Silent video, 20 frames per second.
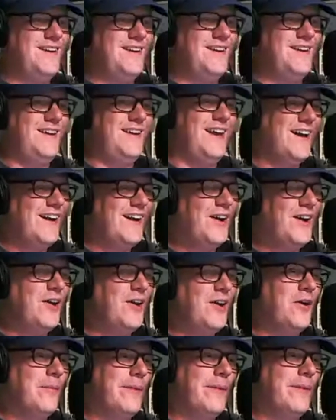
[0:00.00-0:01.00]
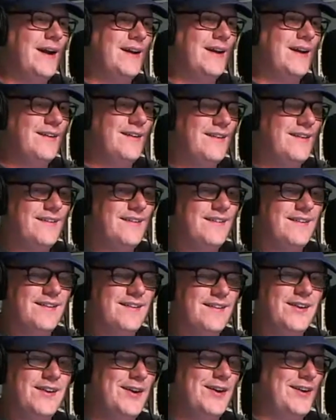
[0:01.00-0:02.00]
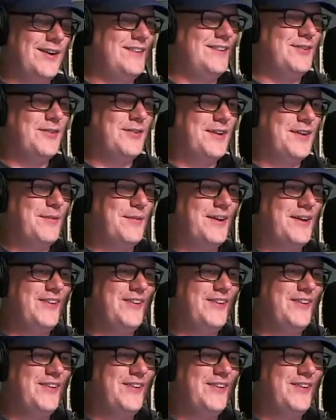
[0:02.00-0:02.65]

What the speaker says: Yeah. Oh man. Oh, don't get me.